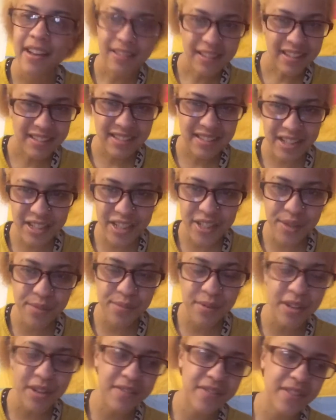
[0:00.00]
That's actually
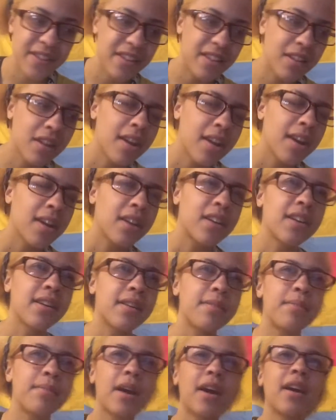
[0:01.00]
one of the
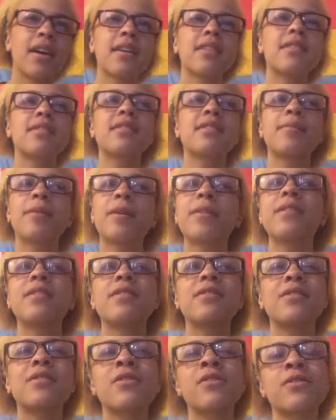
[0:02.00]
good parts about
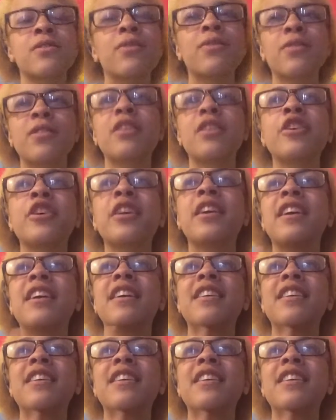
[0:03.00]
this disorder,